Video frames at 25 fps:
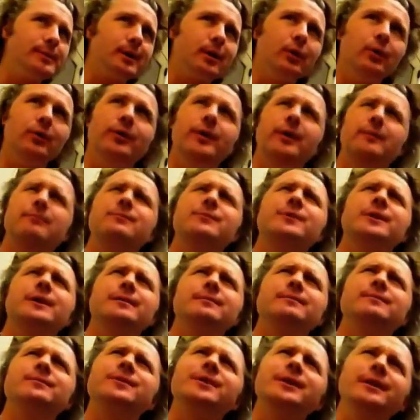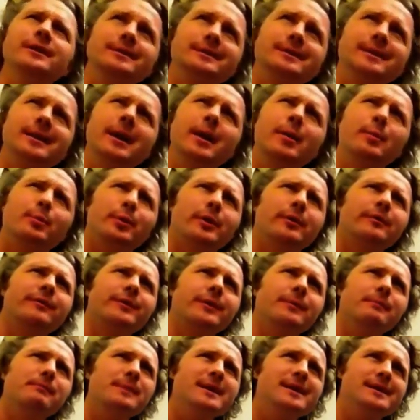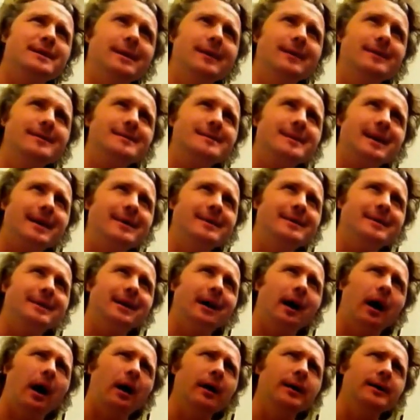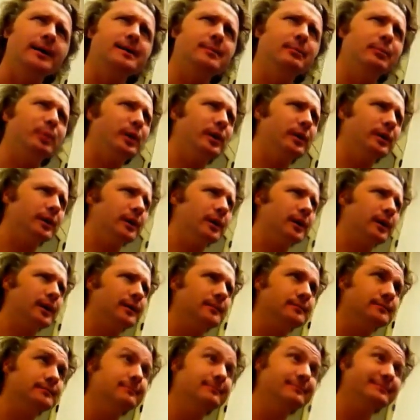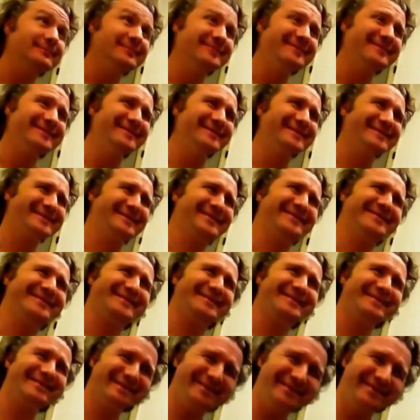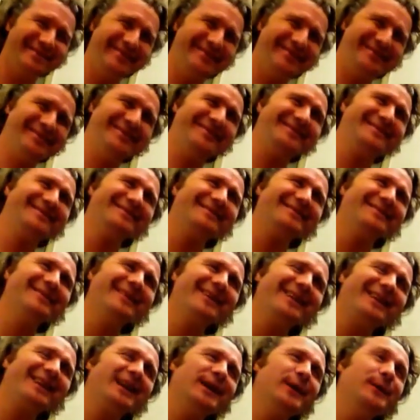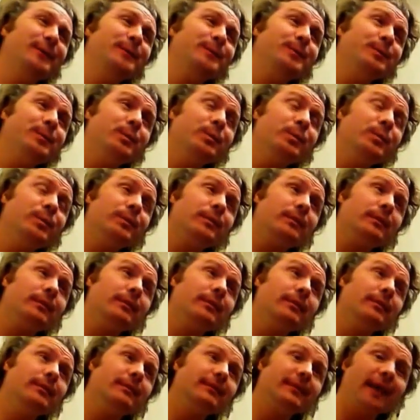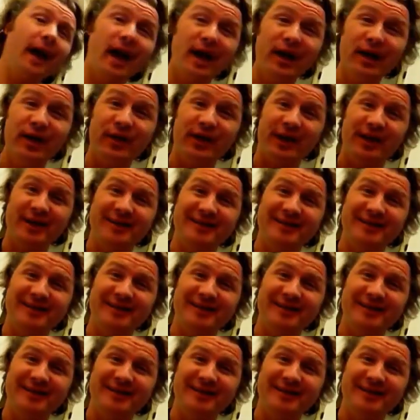called, the tip of the missing data iceberg. Oh yes, that's right. That's great. So thanks very much. Bye-bye.